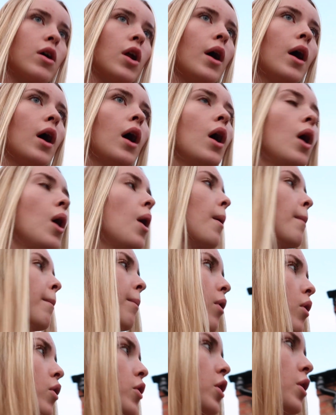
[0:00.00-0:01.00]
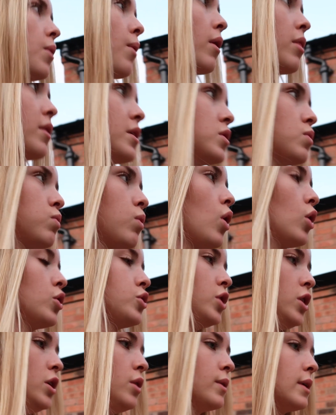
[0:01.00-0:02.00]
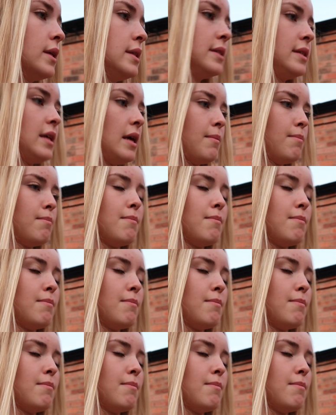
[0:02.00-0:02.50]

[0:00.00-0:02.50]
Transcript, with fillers: I'm going to put you on this wall so you can see